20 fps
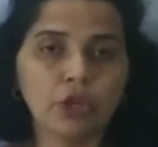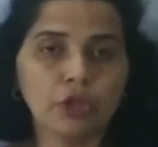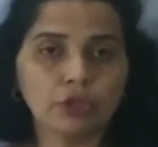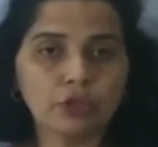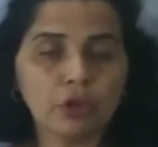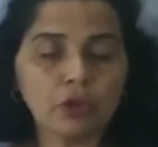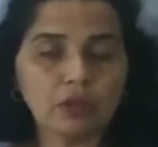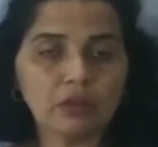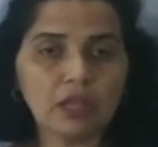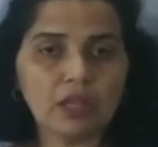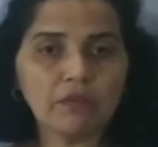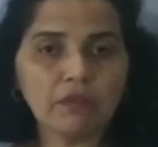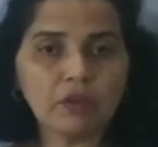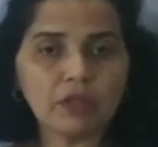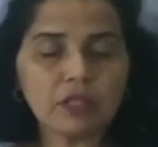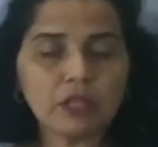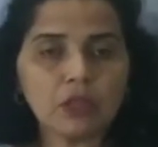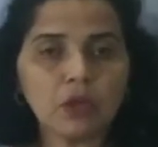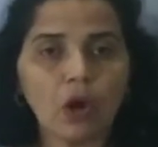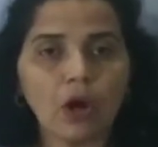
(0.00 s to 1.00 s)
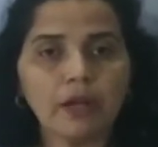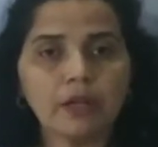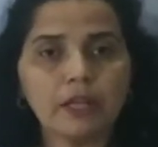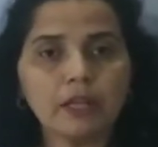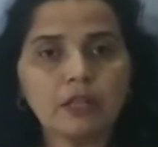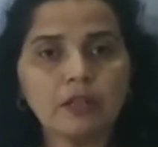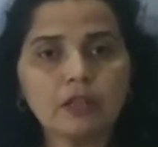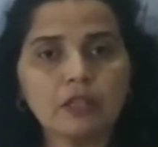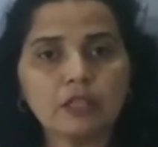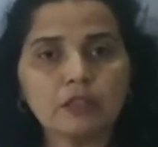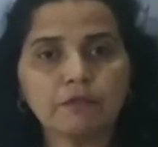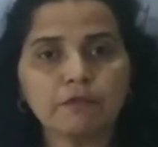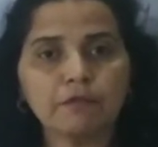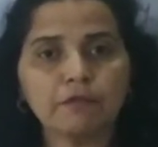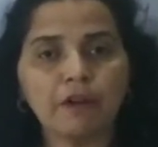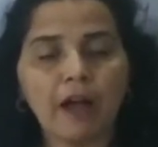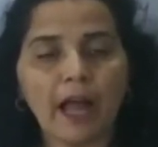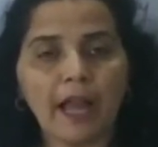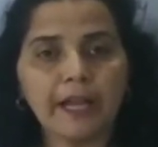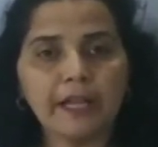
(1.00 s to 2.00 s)
So there was a continuous
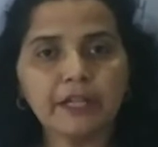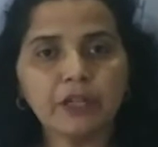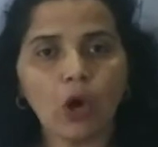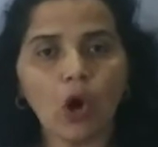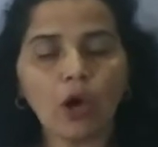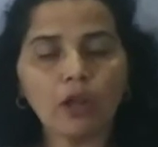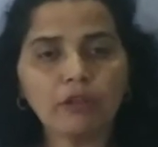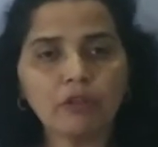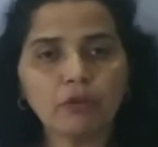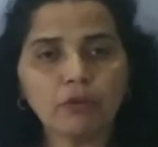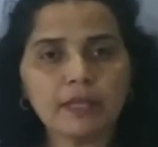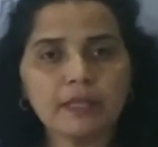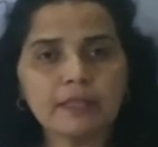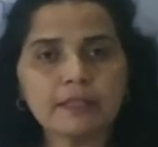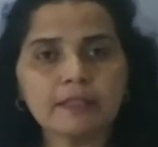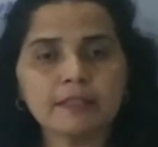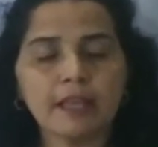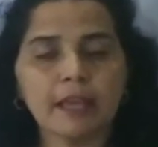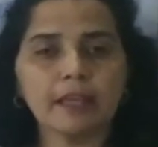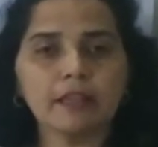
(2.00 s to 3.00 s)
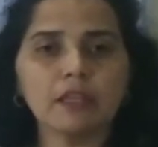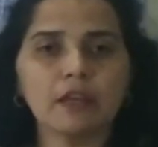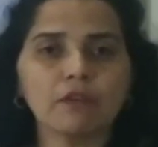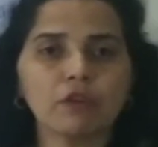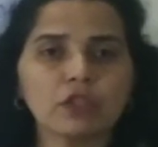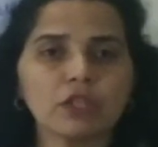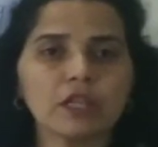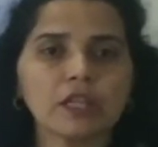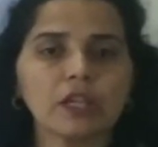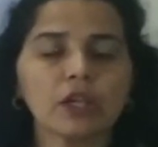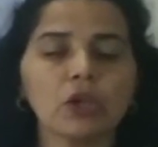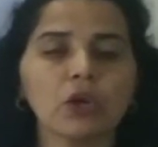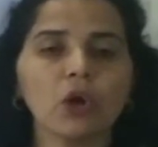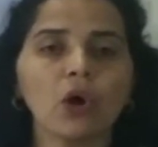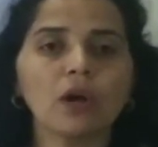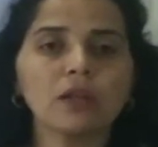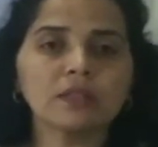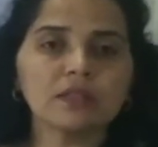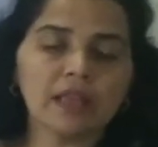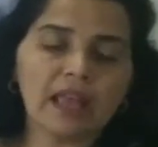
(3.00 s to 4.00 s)
fight, or you can say there was a
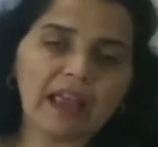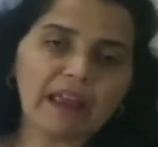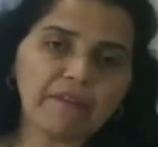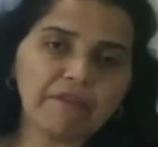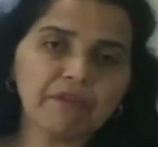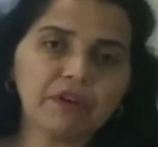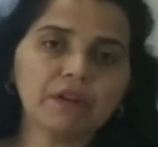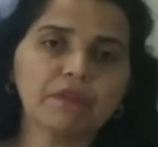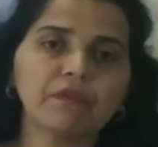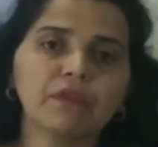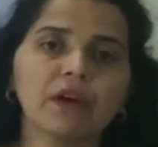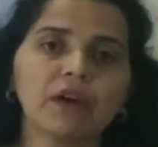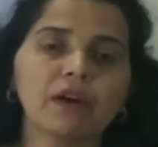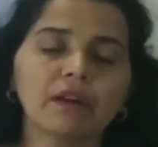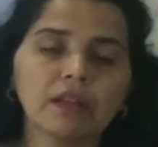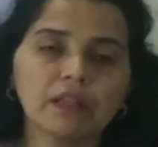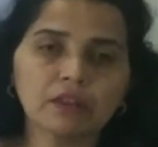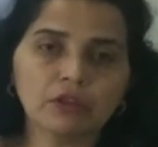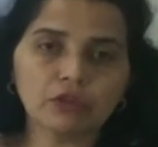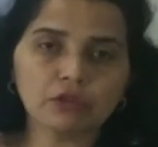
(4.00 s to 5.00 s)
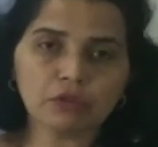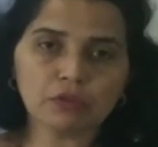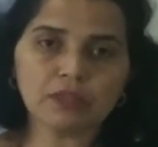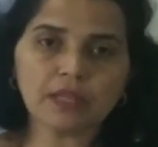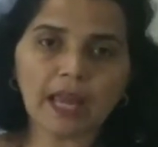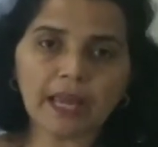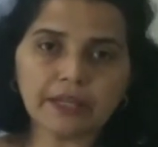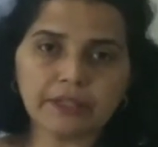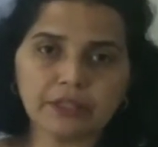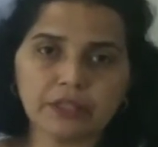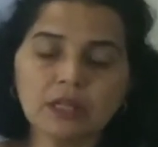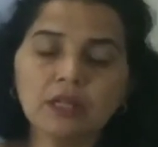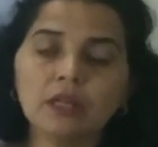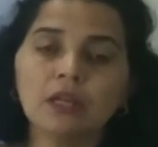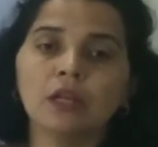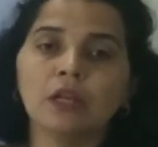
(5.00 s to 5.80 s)
chaos everywhere in the society.